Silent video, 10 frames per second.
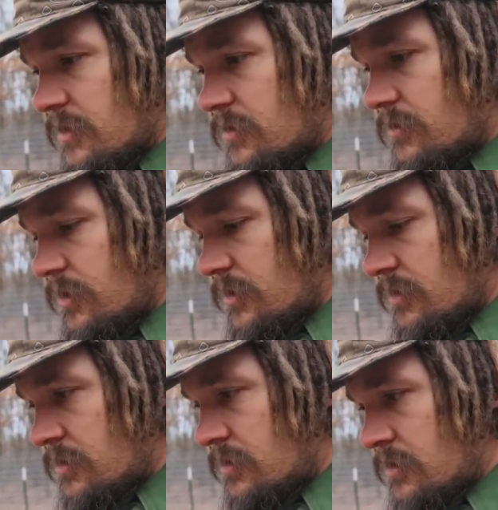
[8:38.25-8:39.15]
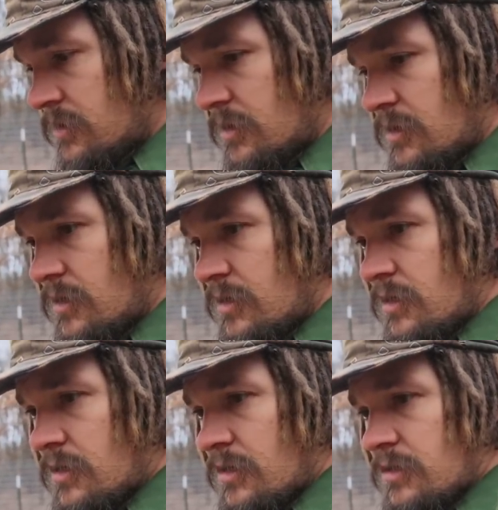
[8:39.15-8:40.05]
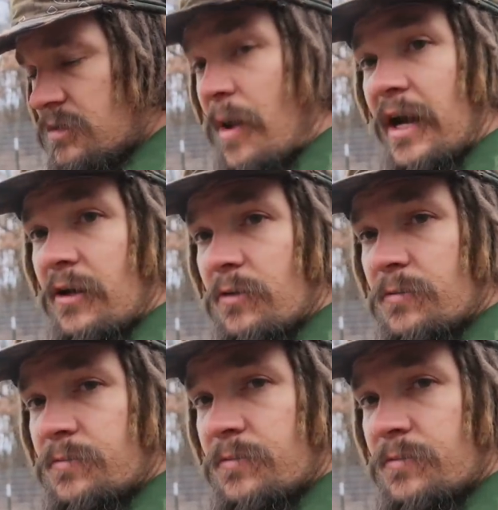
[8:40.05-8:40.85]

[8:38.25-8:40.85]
including tobacco.